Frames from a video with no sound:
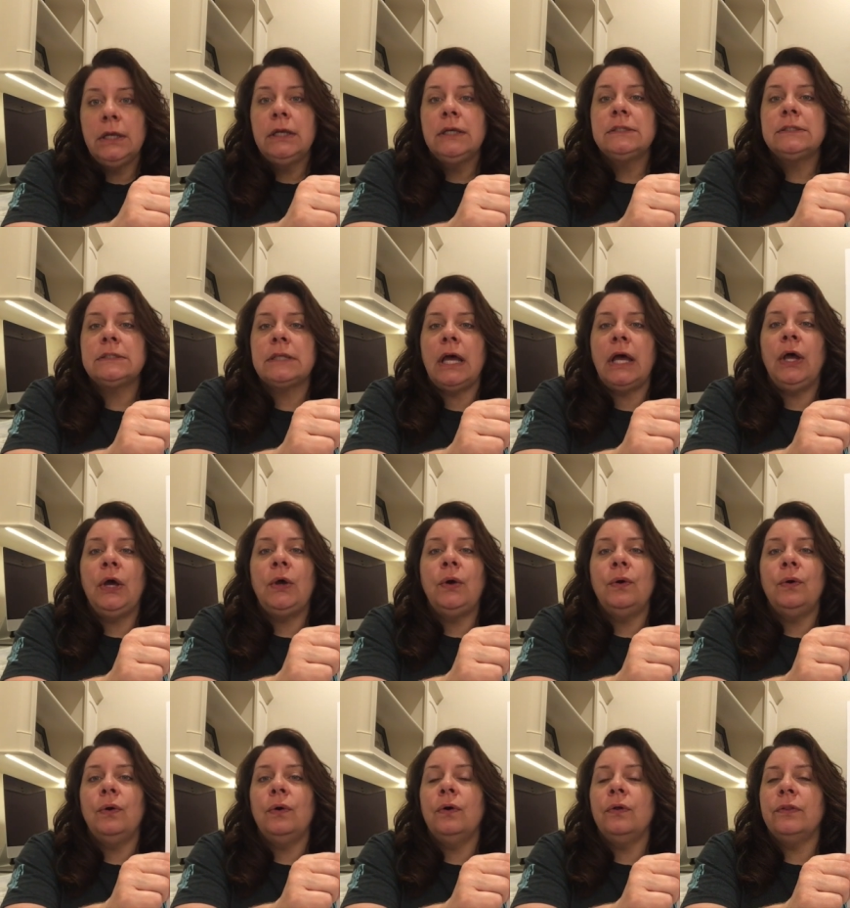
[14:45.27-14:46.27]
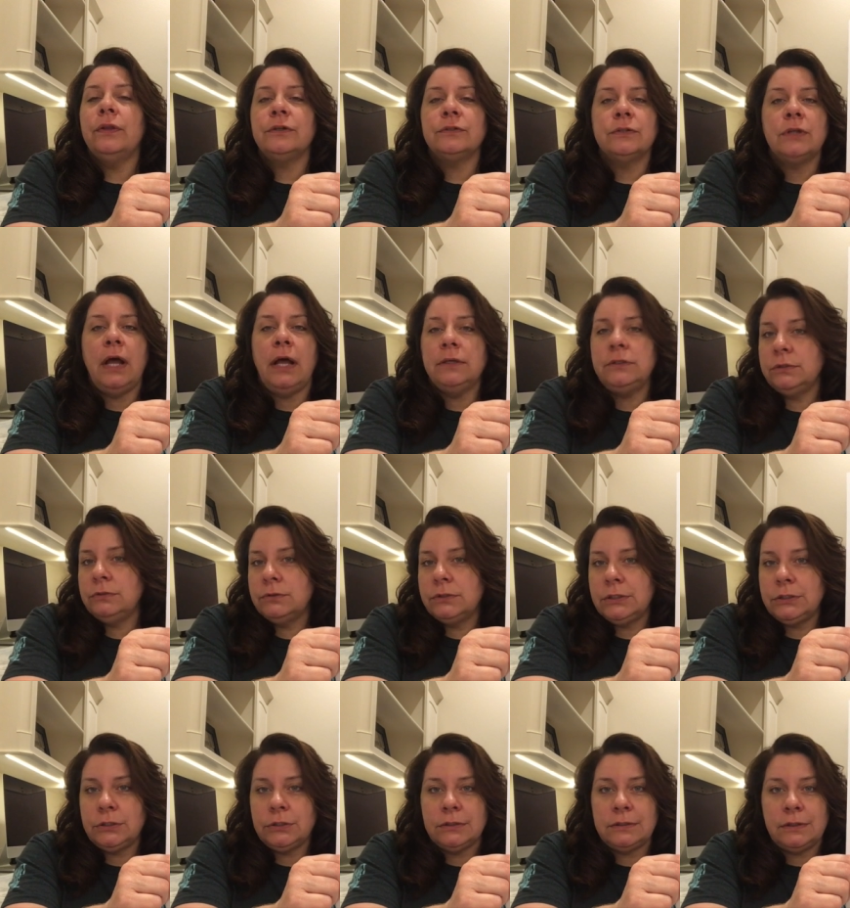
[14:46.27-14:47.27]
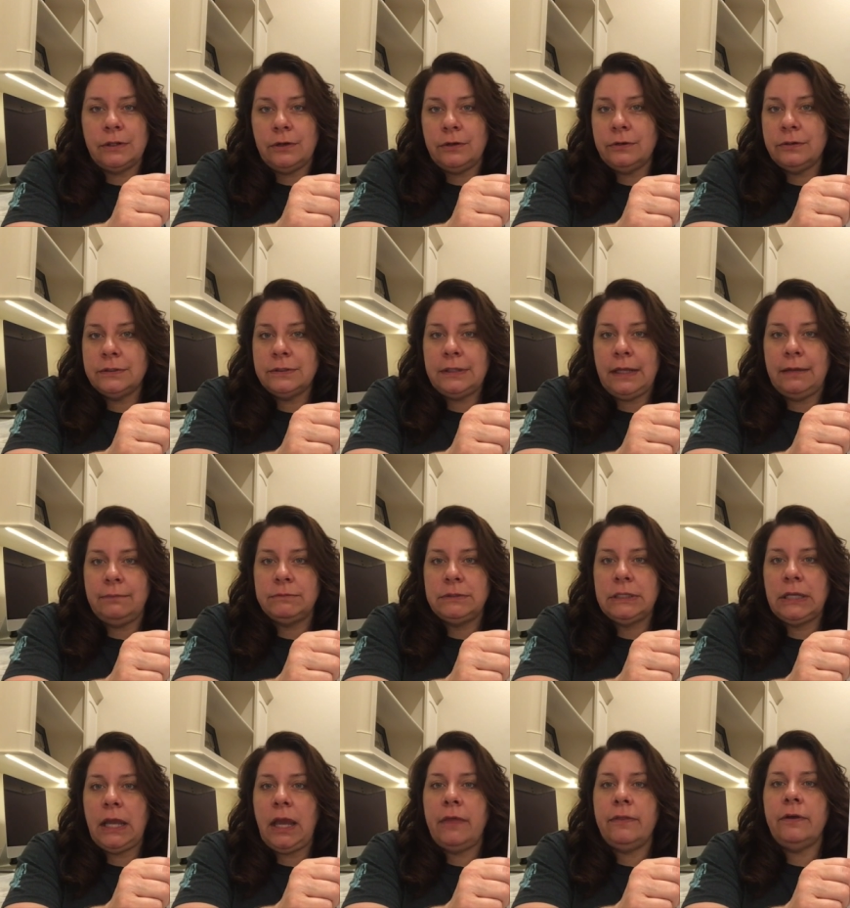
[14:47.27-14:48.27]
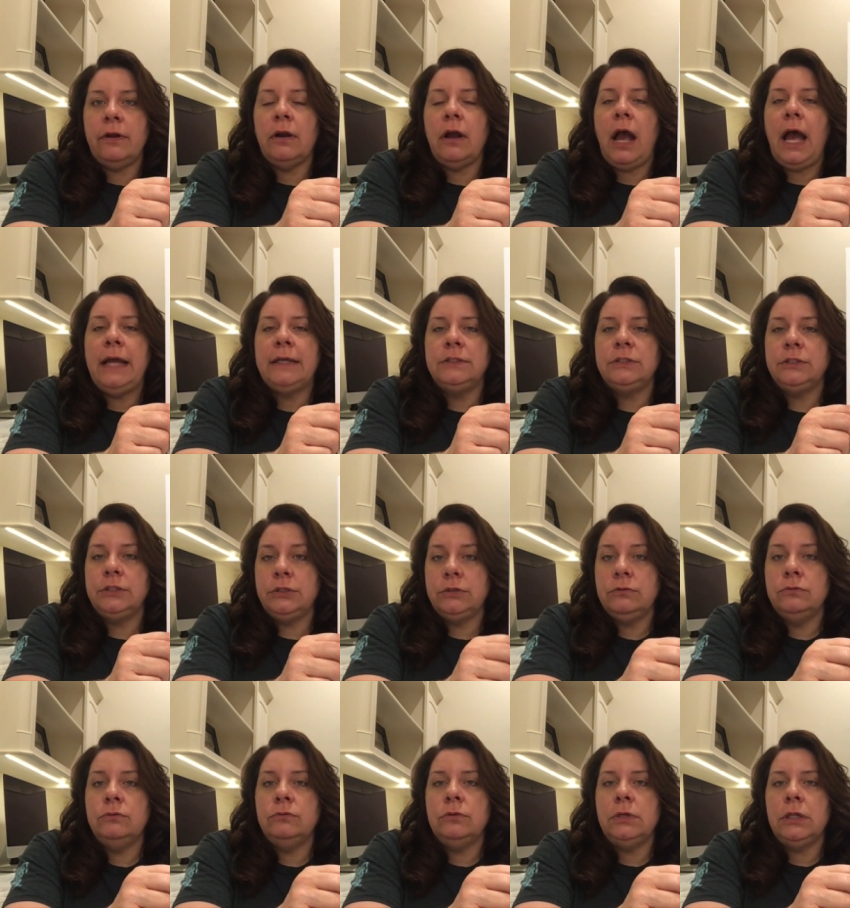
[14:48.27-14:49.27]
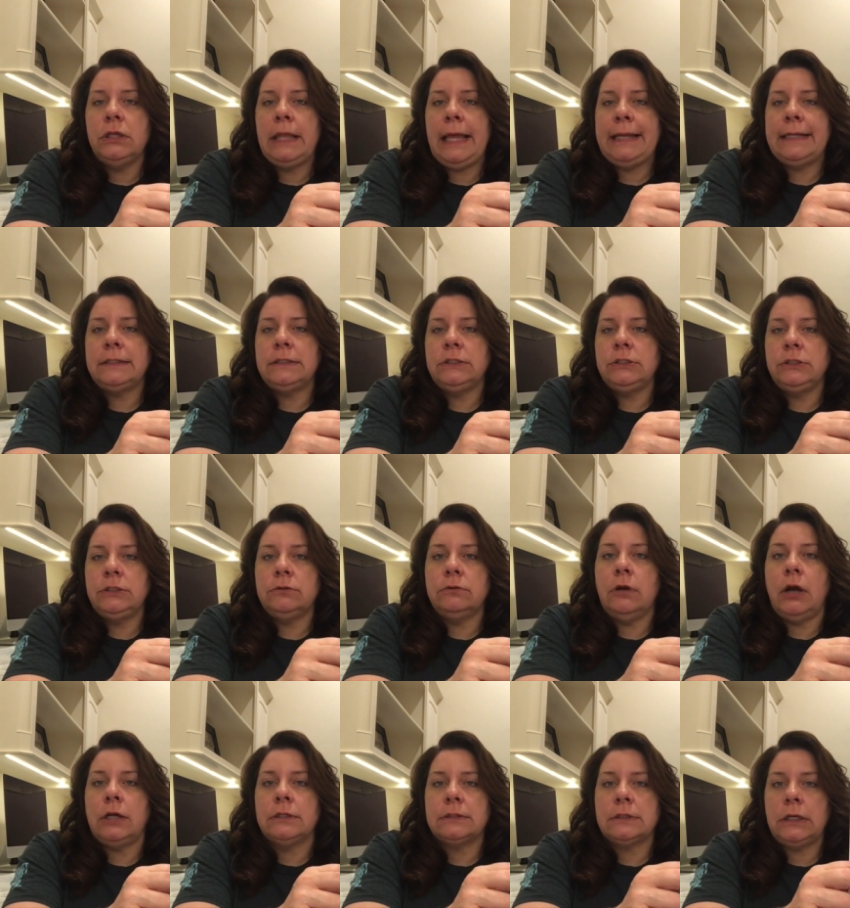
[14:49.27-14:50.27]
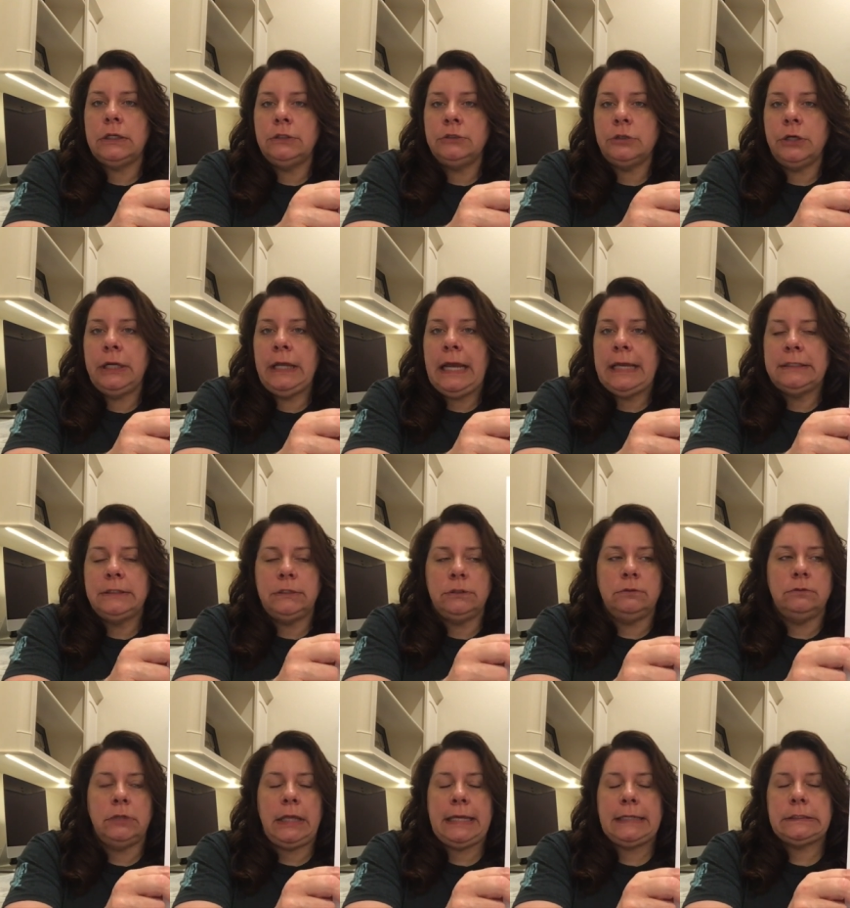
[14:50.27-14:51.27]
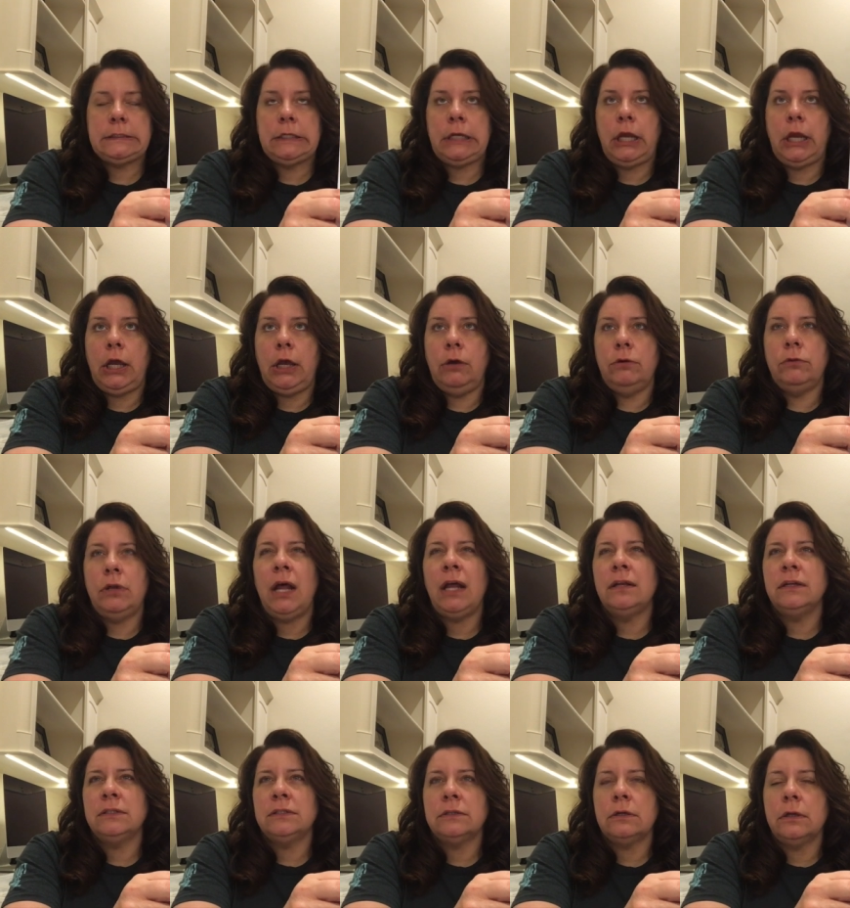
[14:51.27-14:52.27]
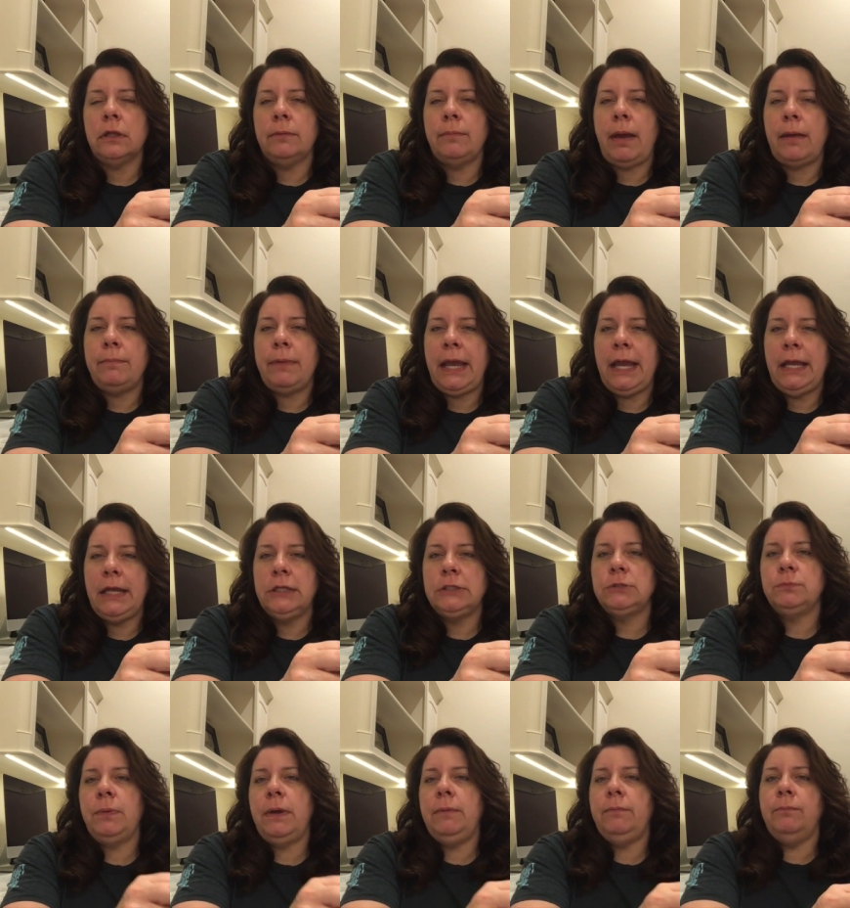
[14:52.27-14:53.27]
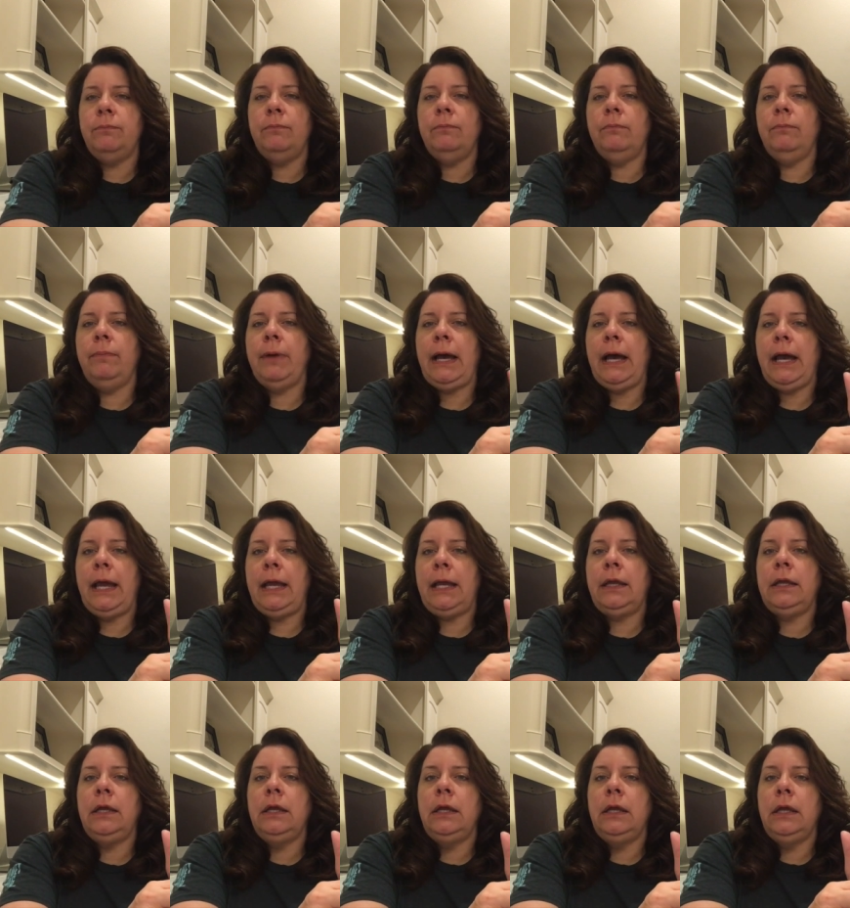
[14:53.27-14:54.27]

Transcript: So there's not two stitches that are the same together. I do like to do cross country. I do like to go, not necessarily by page, but by